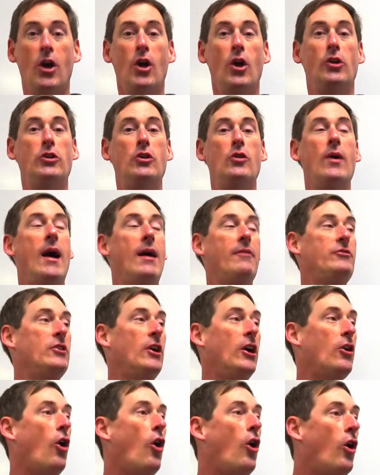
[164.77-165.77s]
You have
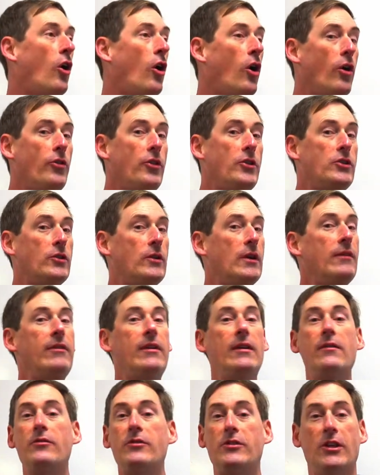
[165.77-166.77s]
done all the
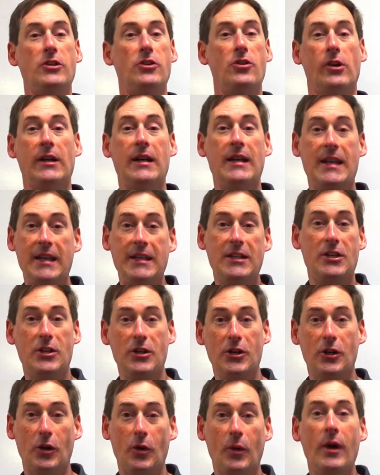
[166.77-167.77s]
derivatives that you're going to need to
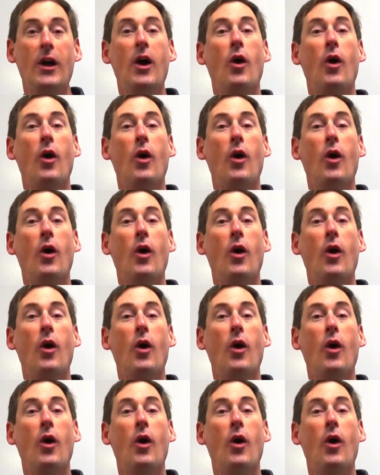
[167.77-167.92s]
do.